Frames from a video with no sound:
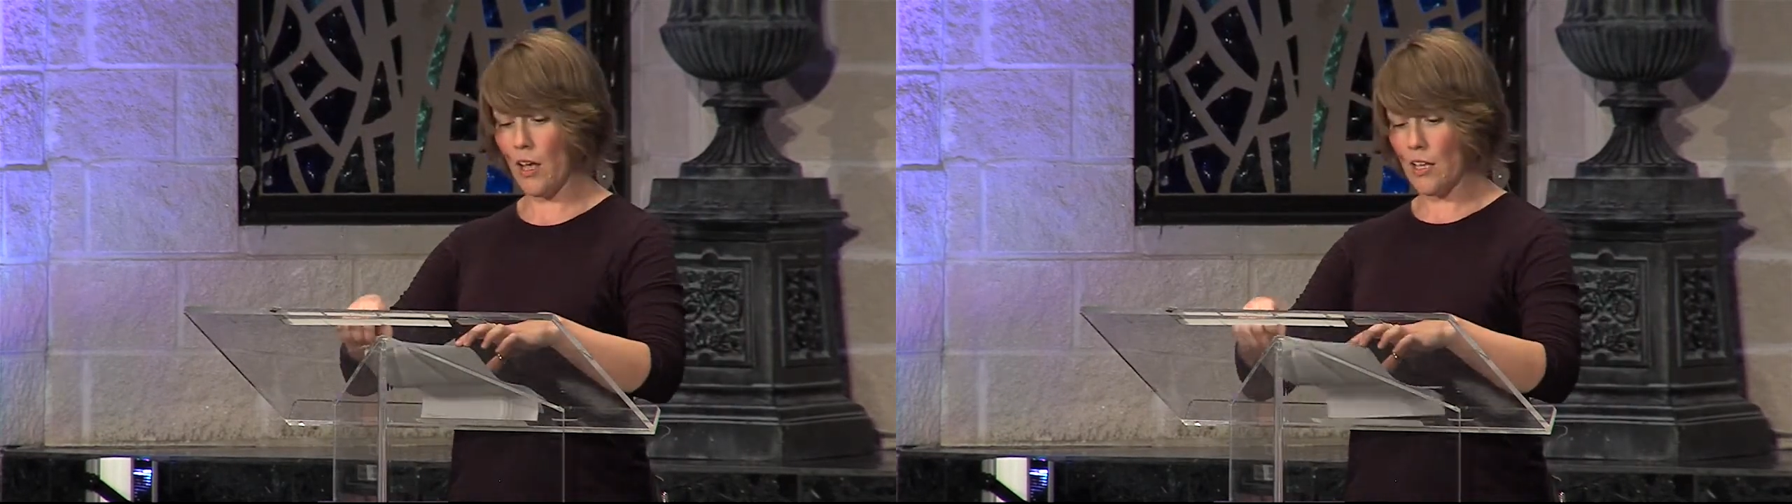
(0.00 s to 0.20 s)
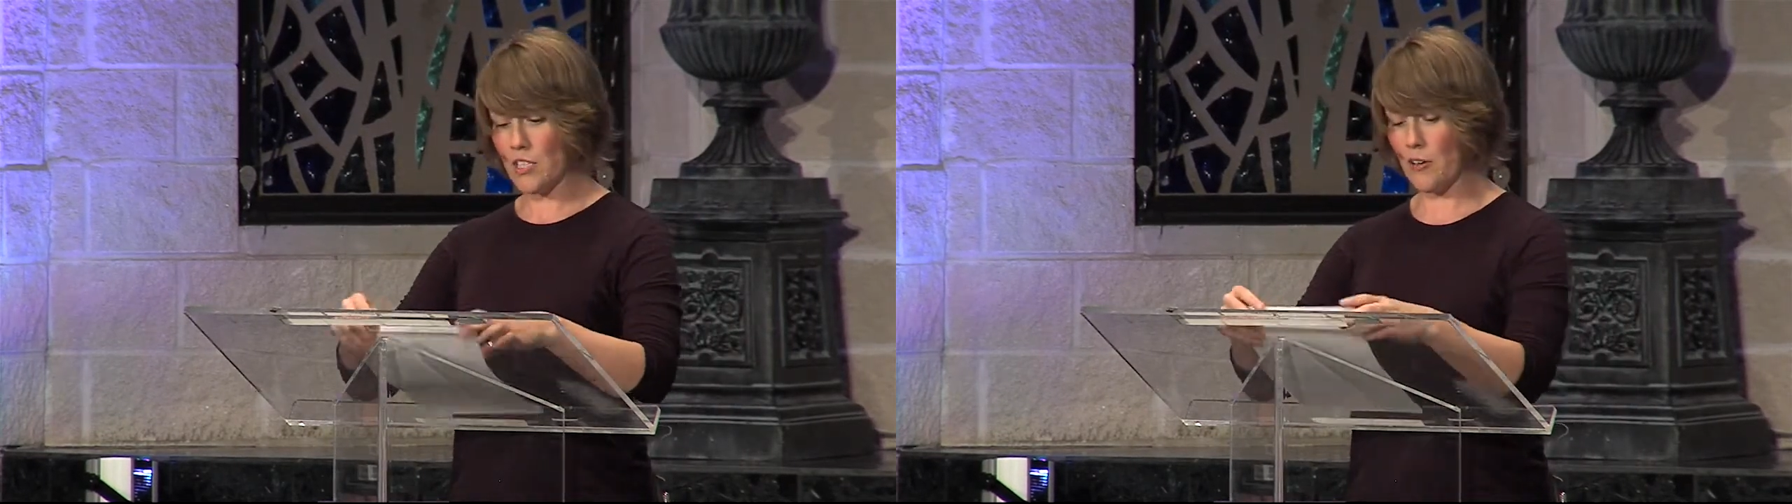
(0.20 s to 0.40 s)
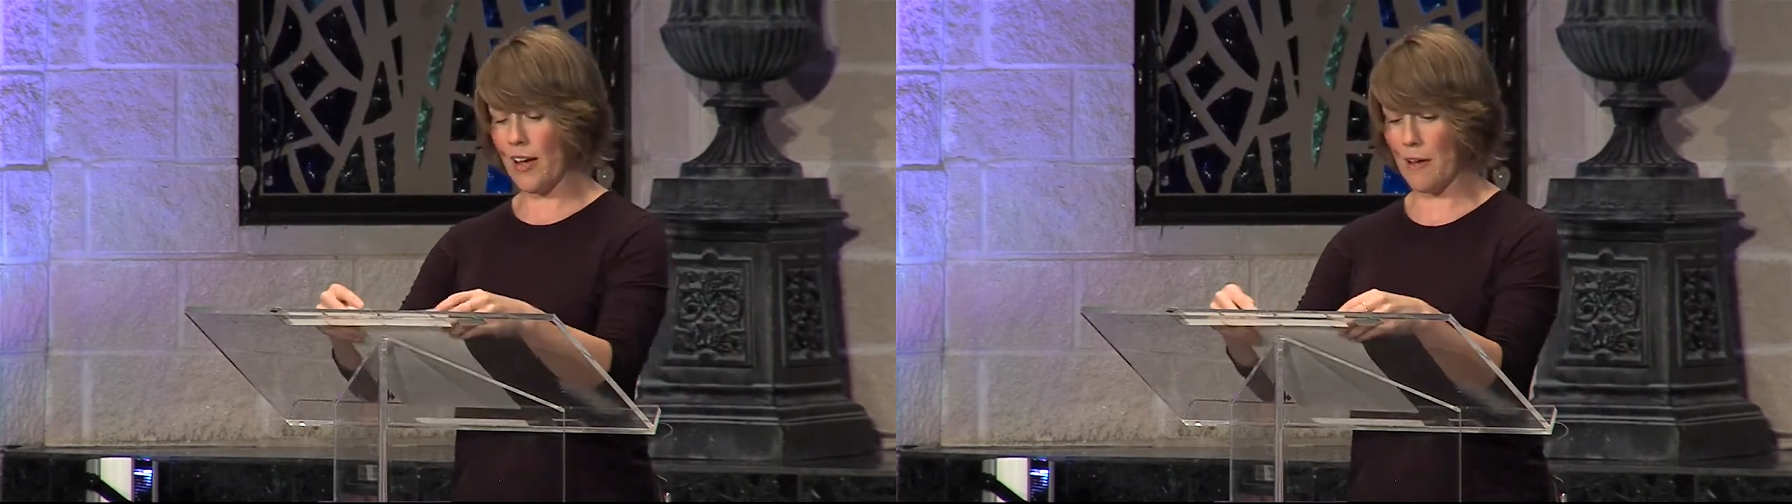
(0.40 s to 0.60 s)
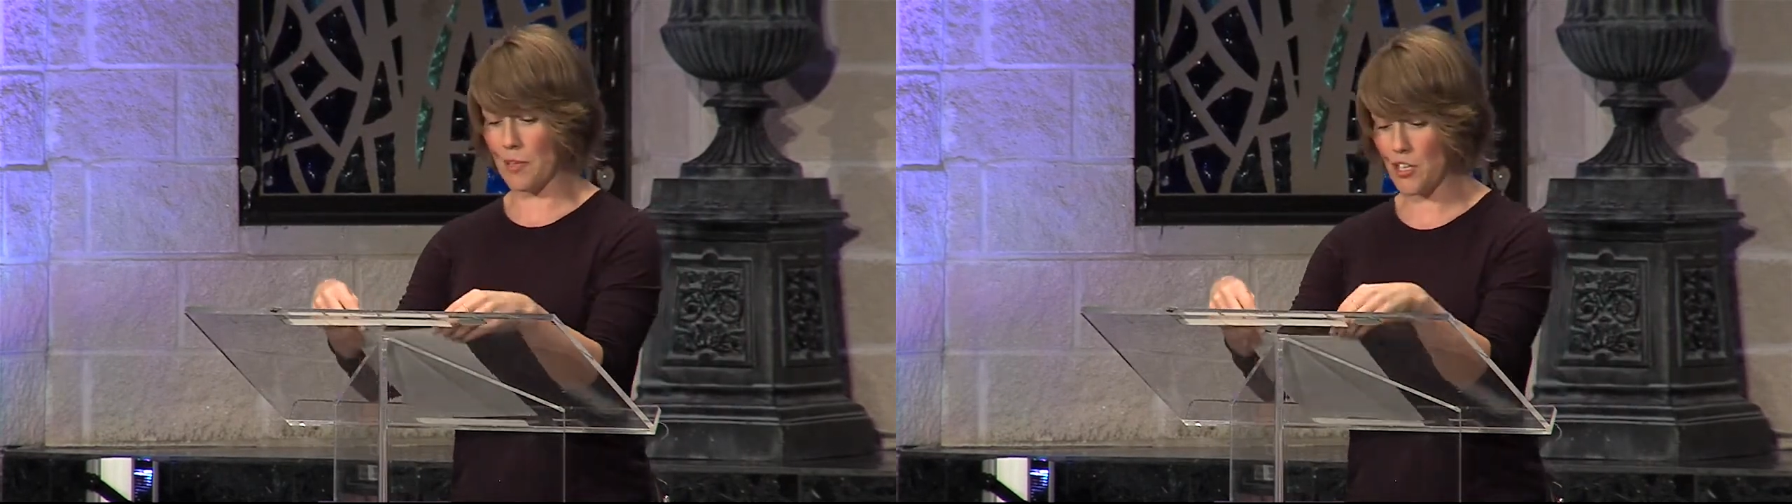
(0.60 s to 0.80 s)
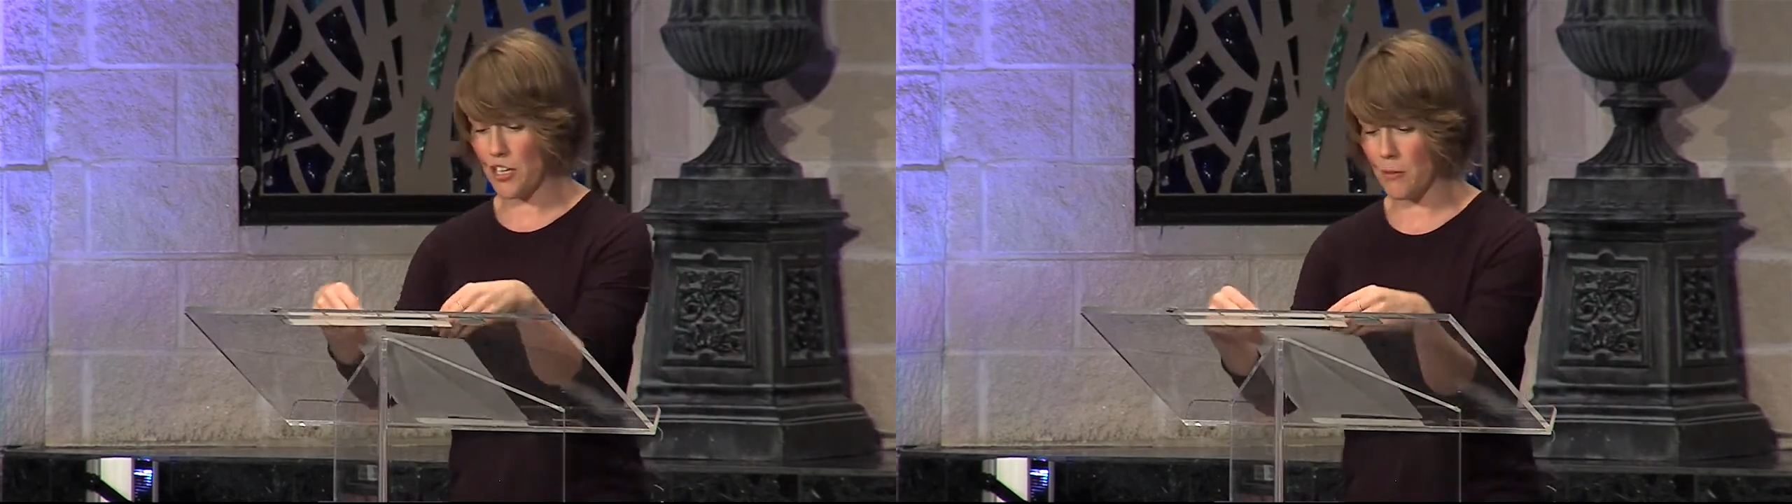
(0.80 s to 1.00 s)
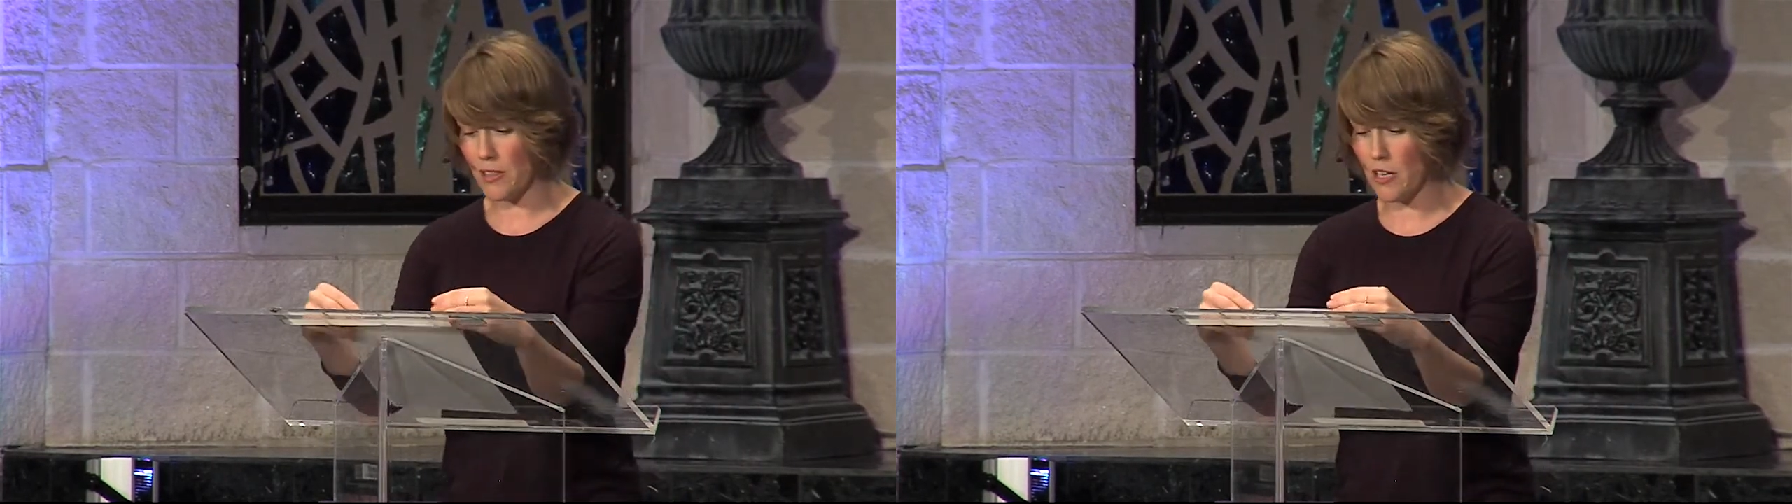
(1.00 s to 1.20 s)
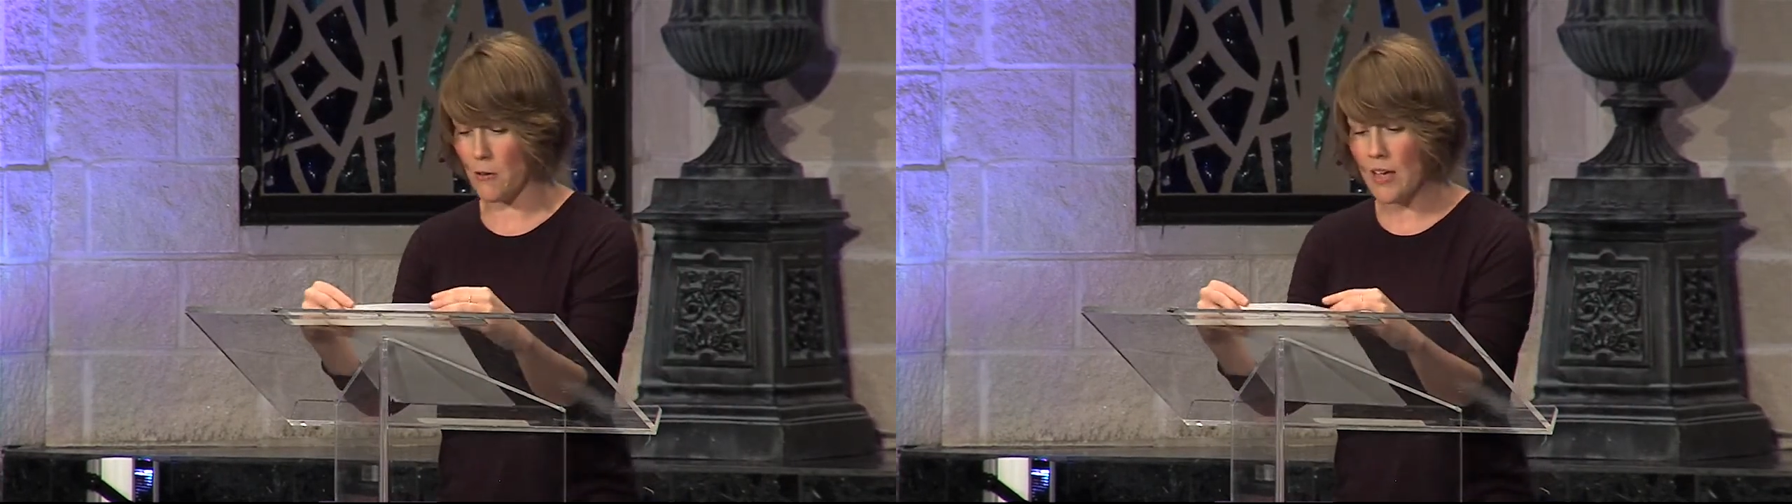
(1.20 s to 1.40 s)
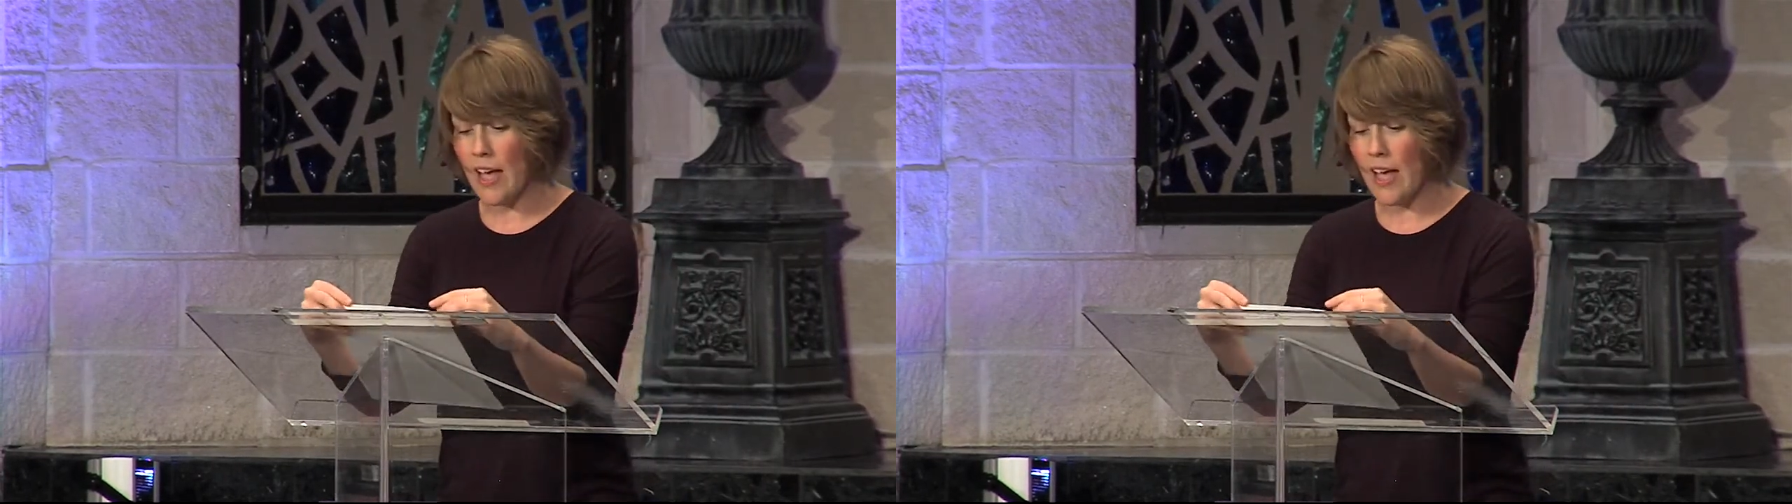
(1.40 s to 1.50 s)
So I'm going to share it with you.